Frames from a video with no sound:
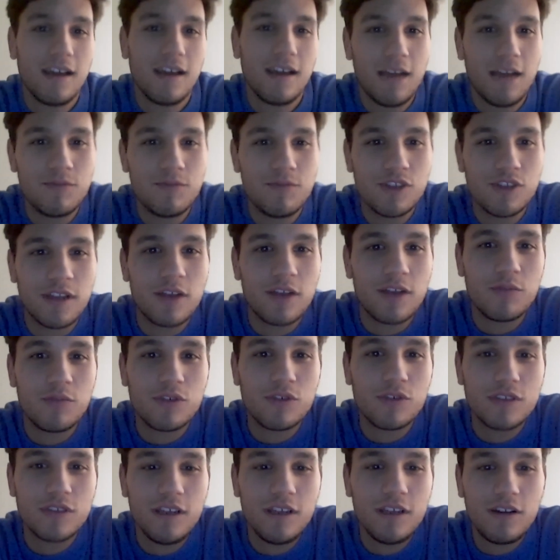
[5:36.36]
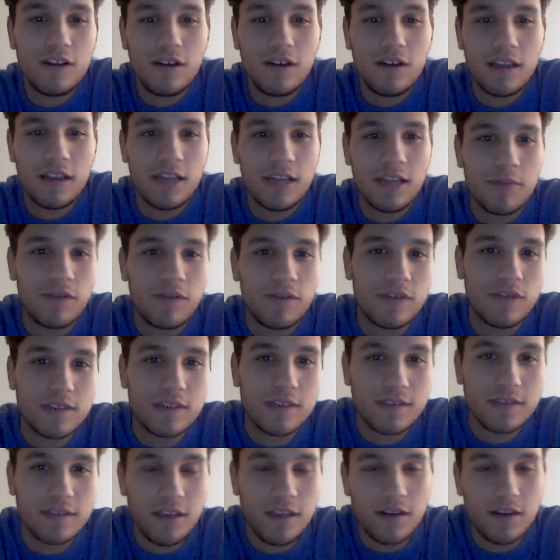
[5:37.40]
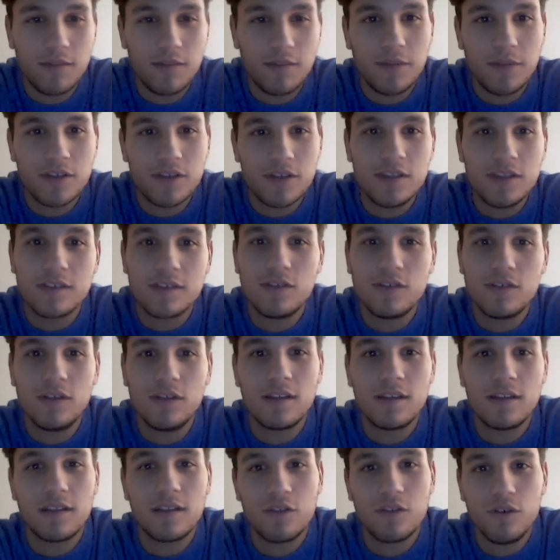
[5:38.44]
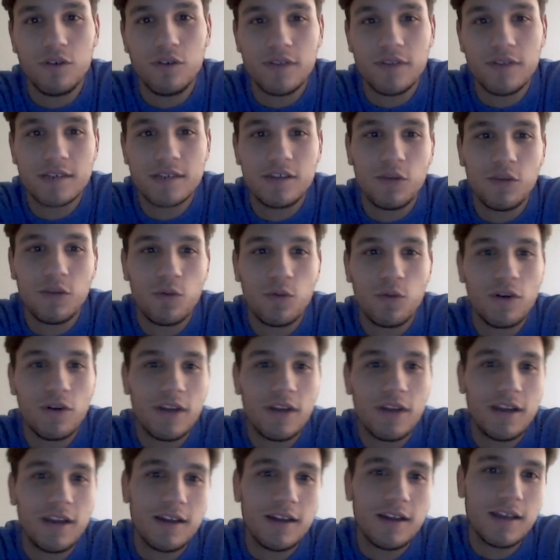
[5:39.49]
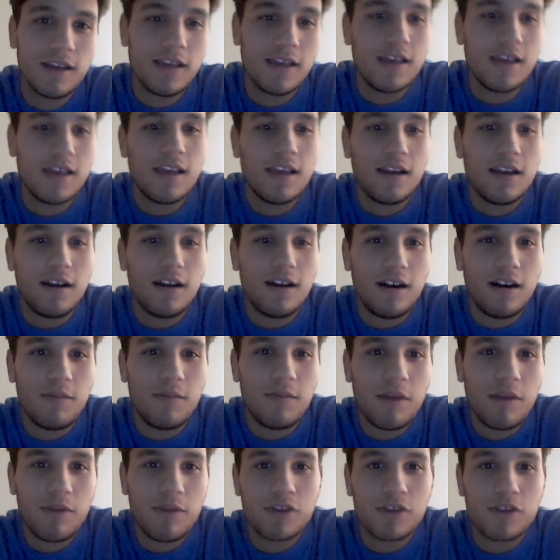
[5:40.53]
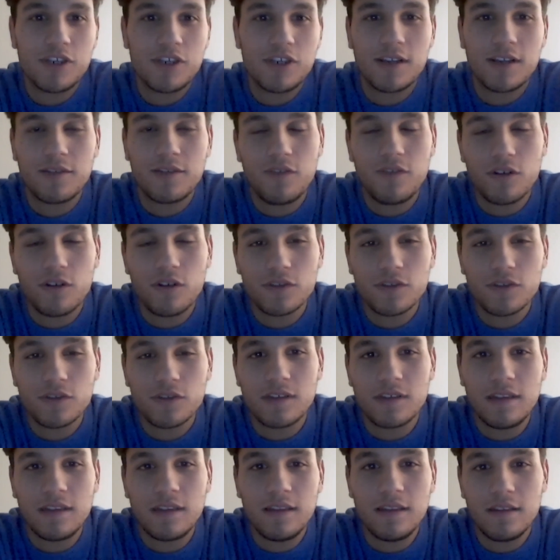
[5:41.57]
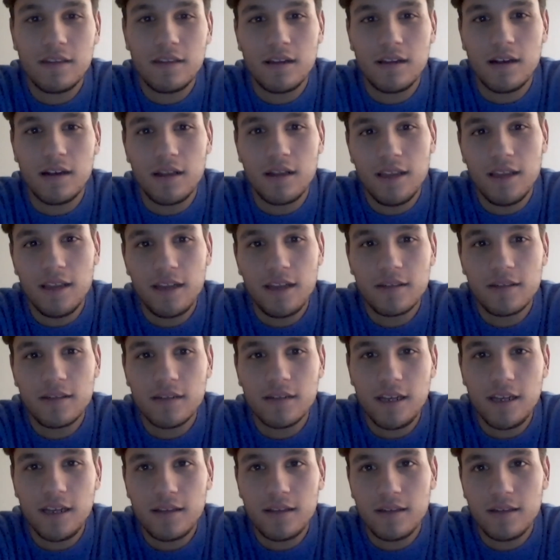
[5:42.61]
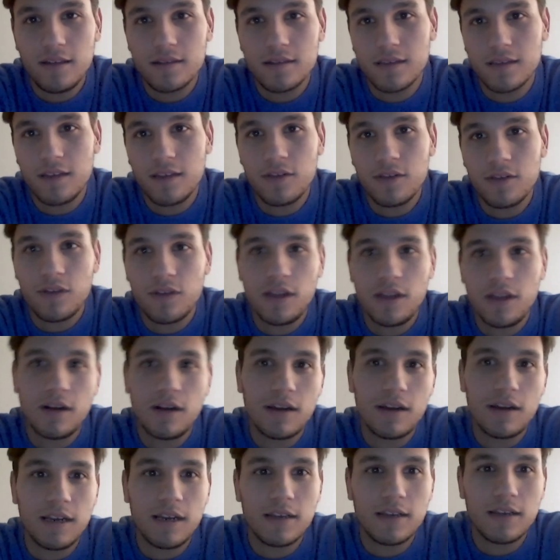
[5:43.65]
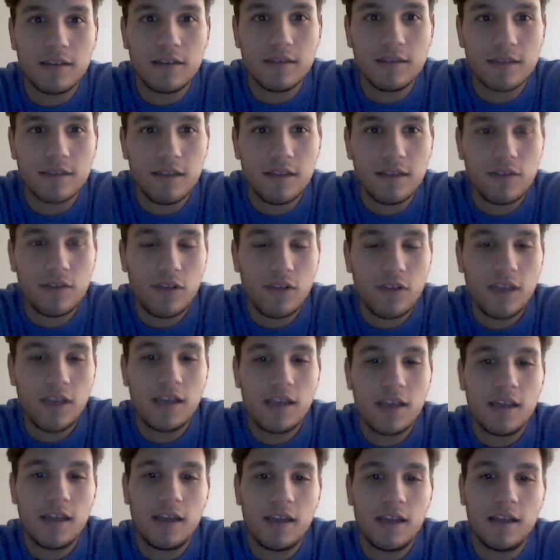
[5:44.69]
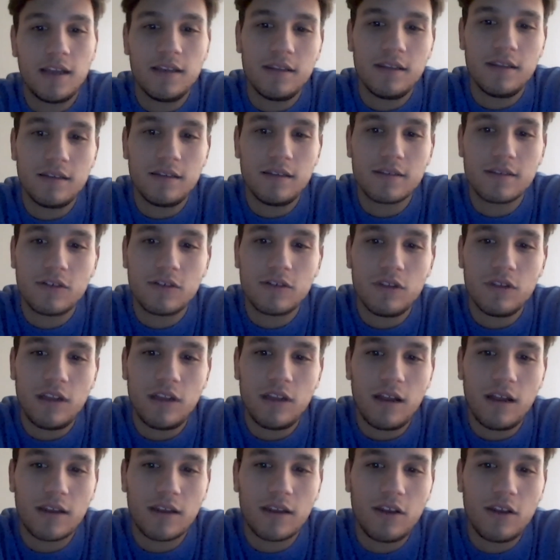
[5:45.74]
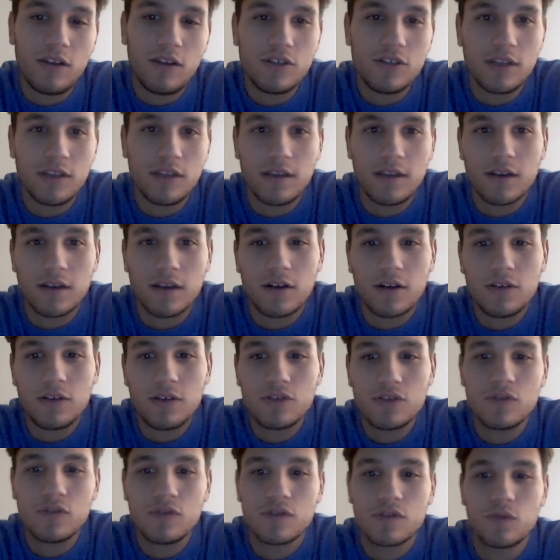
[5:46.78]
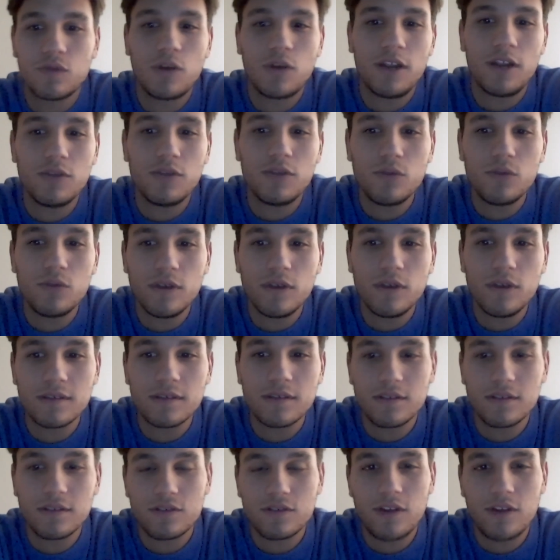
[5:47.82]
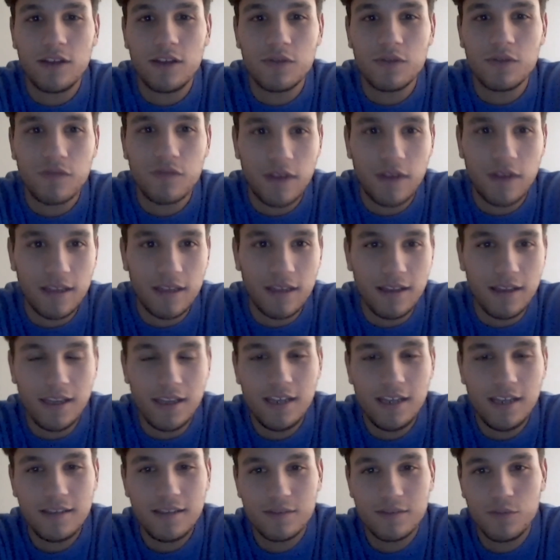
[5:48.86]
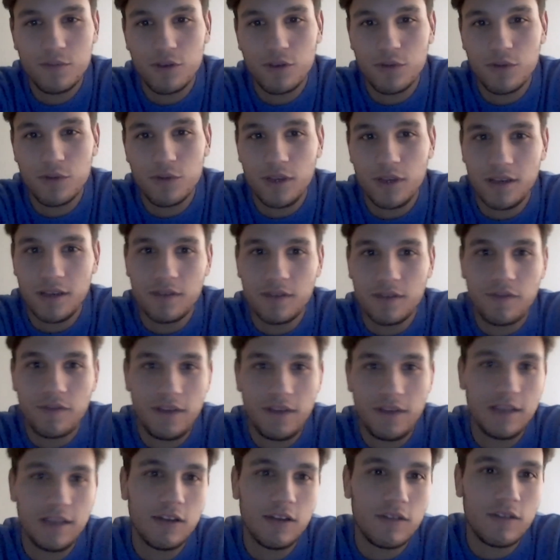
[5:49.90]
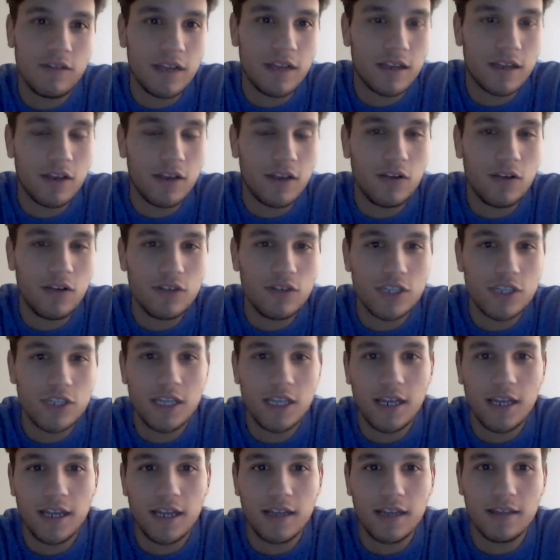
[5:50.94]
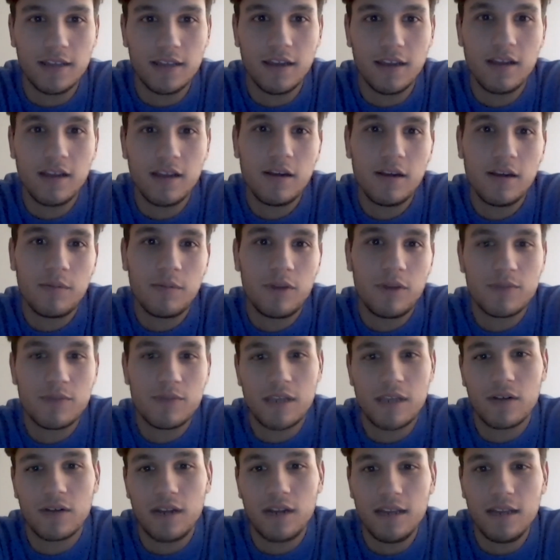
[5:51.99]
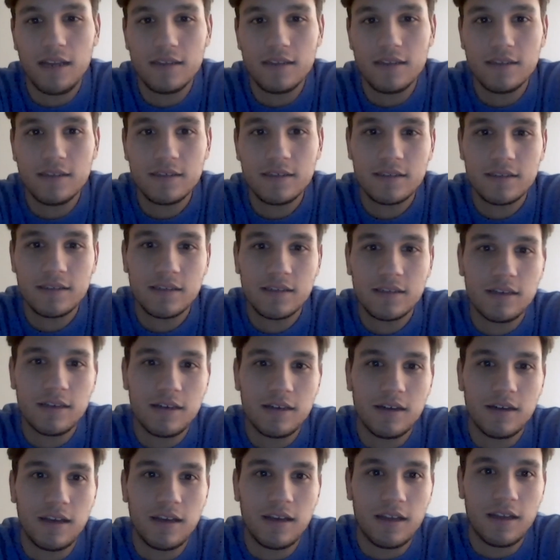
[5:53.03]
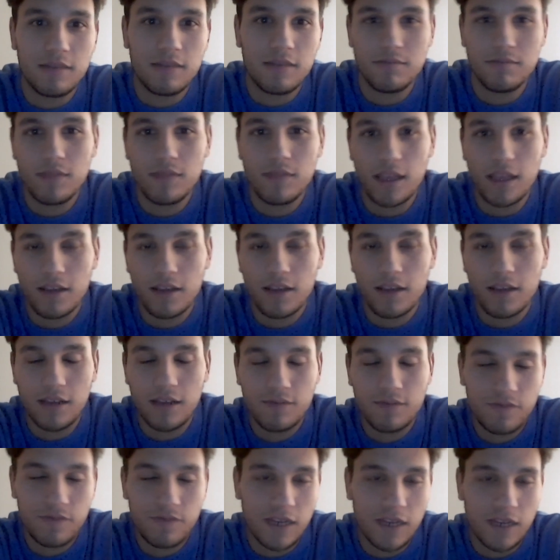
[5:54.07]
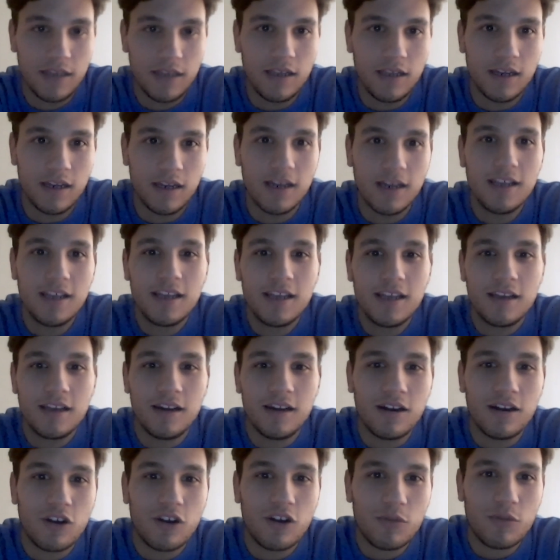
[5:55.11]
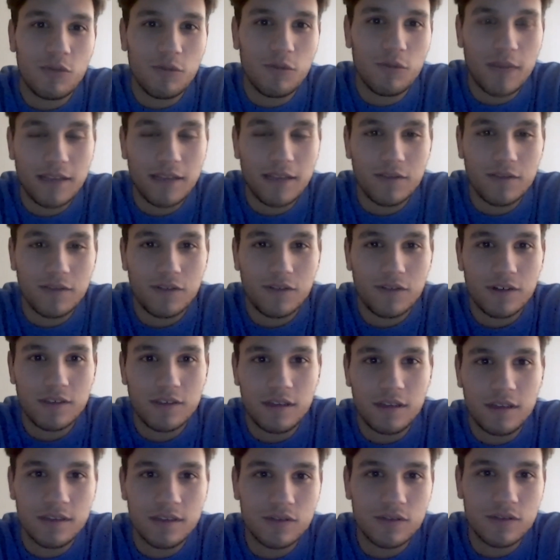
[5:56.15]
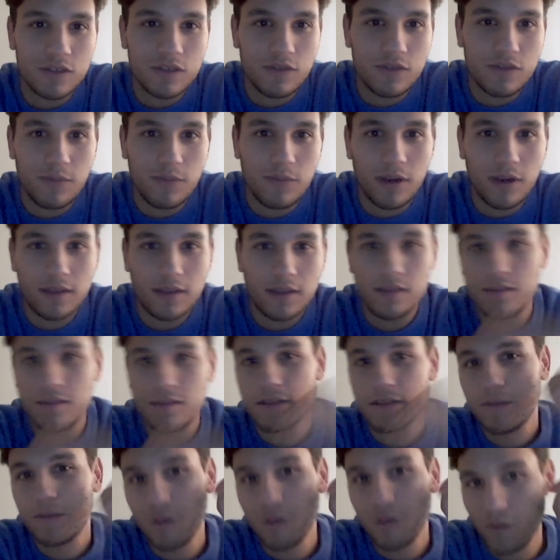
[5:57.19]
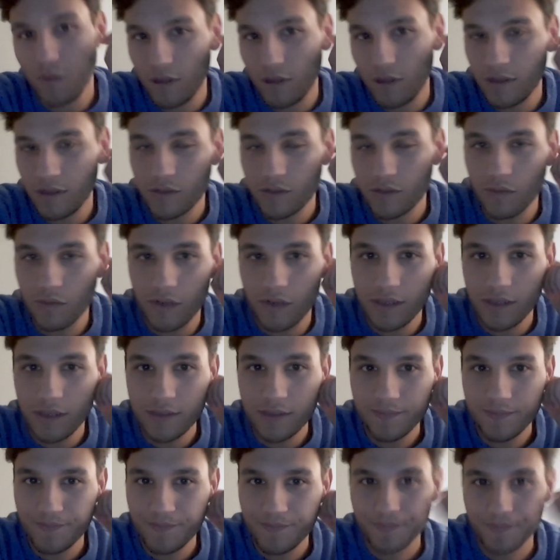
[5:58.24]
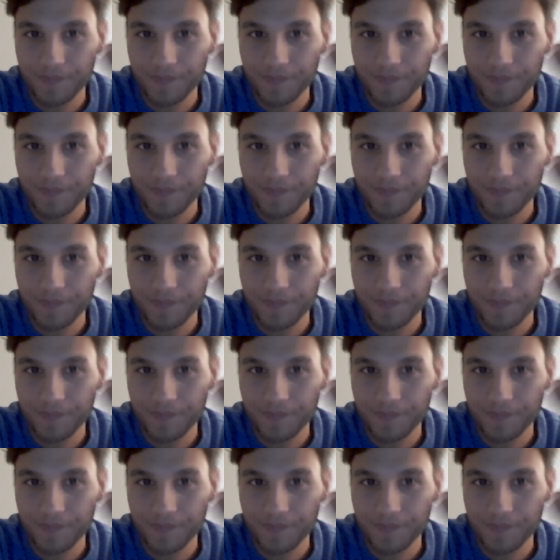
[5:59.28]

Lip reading: I'm Gennaro Ambrosino, and I'm a first-year PhD student at the University of Warwick. My project focuses on late 18th century, early 19th century, and it's called Archaeology and the Unconscious. What I do is try to find links between the field of the archaeology and pre-psychoanalysis, and like finding common metaphors and discursive practices between these two fields.